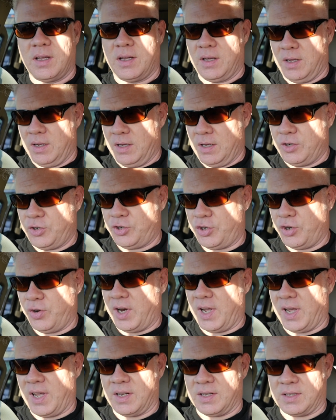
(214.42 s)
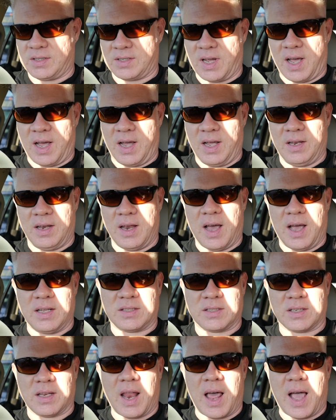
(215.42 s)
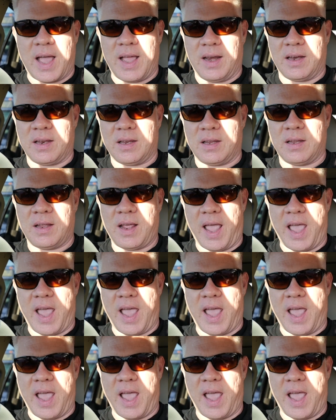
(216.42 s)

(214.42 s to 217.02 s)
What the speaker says: and then turn around